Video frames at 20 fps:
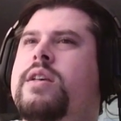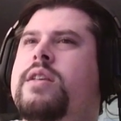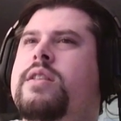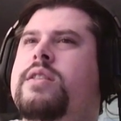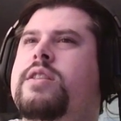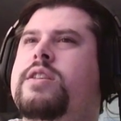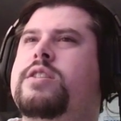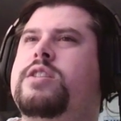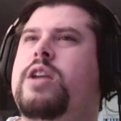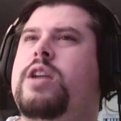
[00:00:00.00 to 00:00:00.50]

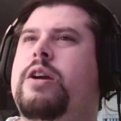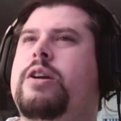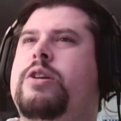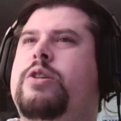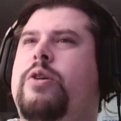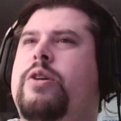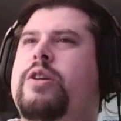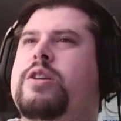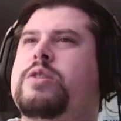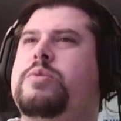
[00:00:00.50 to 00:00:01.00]
This
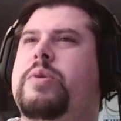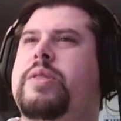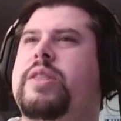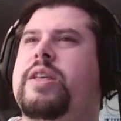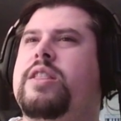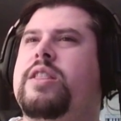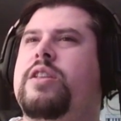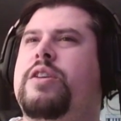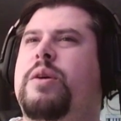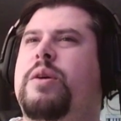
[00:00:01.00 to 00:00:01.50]
territory is
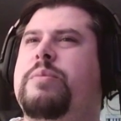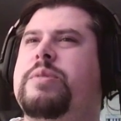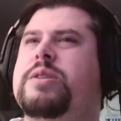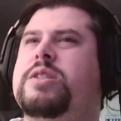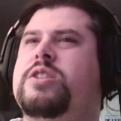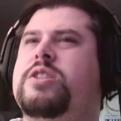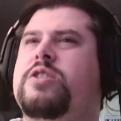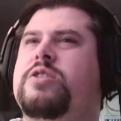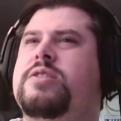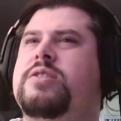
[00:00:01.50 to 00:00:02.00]
within Lenombi's
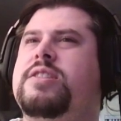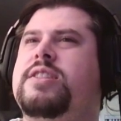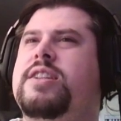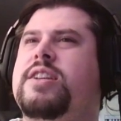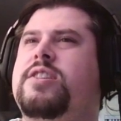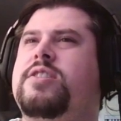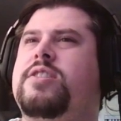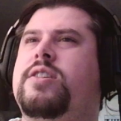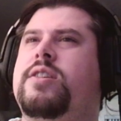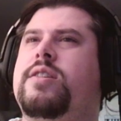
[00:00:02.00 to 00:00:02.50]

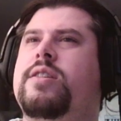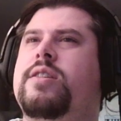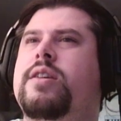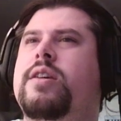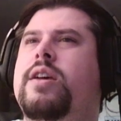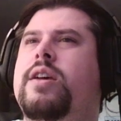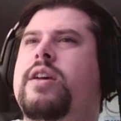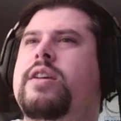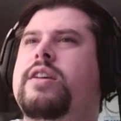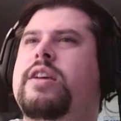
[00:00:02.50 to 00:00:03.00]
jurisdiction.
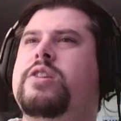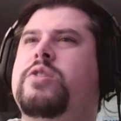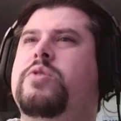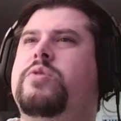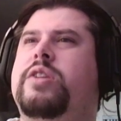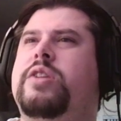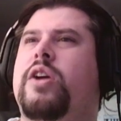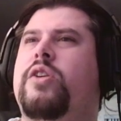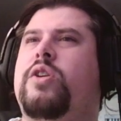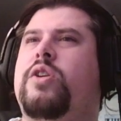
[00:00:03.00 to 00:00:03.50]
Yet you
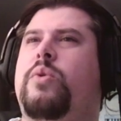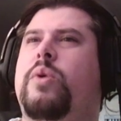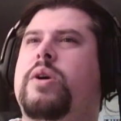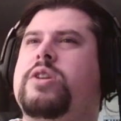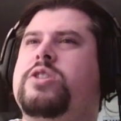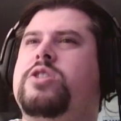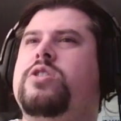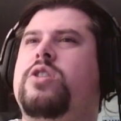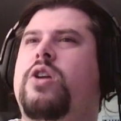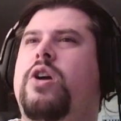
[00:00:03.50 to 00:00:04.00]
dare to
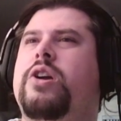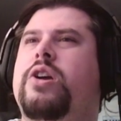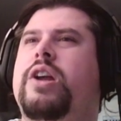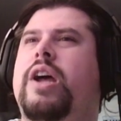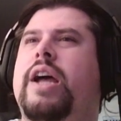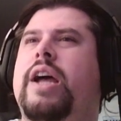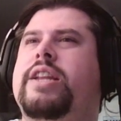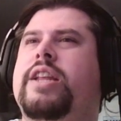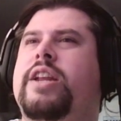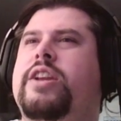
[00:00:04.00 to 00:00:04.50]
question our
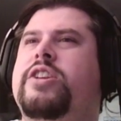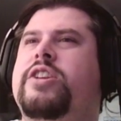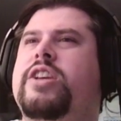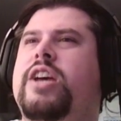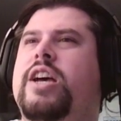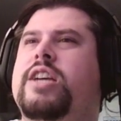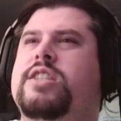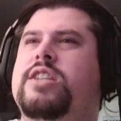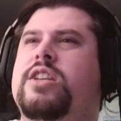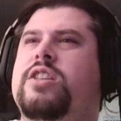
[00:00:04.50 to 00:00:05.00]
identity
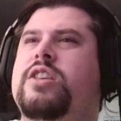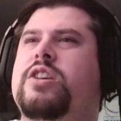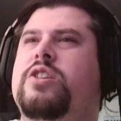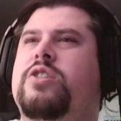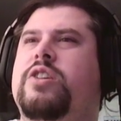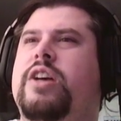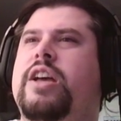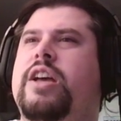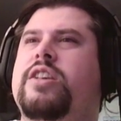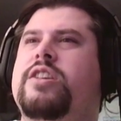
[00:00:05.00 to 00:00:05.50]
as
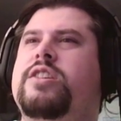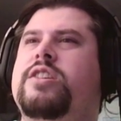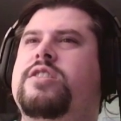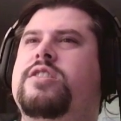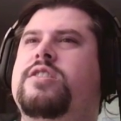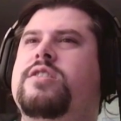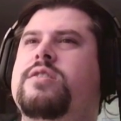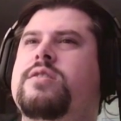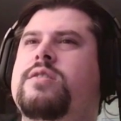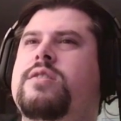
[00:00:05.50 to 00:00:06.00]
illegal
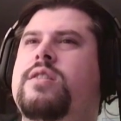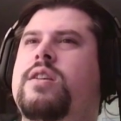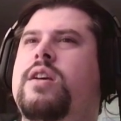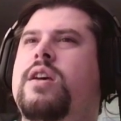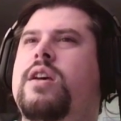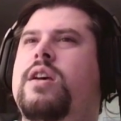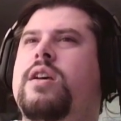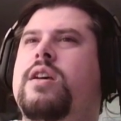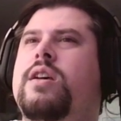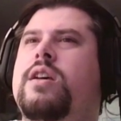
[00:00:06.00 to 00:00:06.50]
aliens?
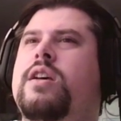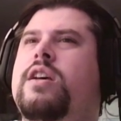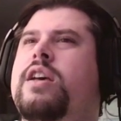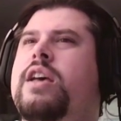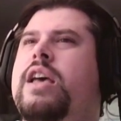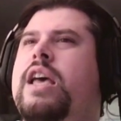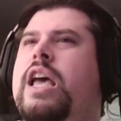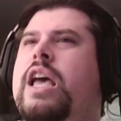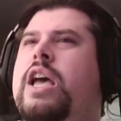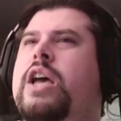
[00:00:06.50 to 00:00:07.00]

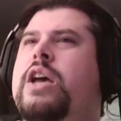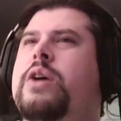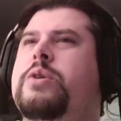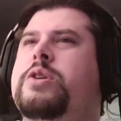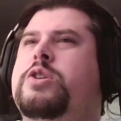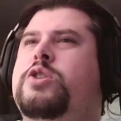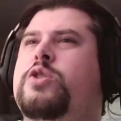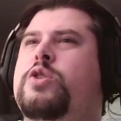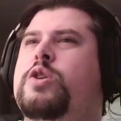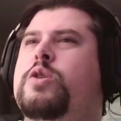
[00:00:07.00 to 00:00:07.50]
It
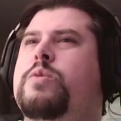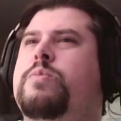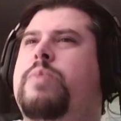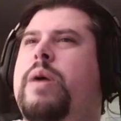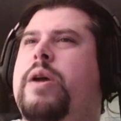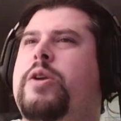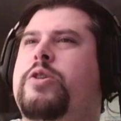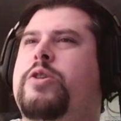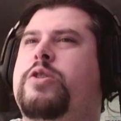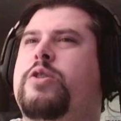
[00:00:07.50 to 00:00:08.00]
would do you
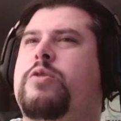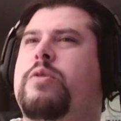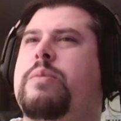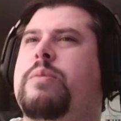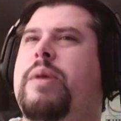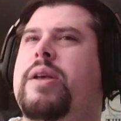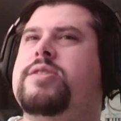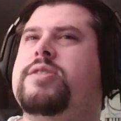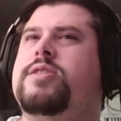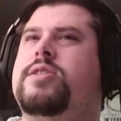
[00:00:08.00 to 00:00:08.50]
better to
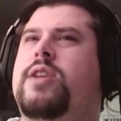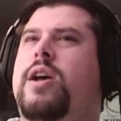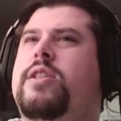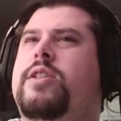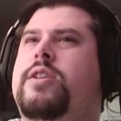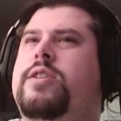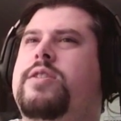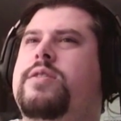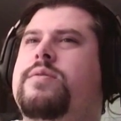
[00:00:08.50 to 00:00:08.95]
remain silent.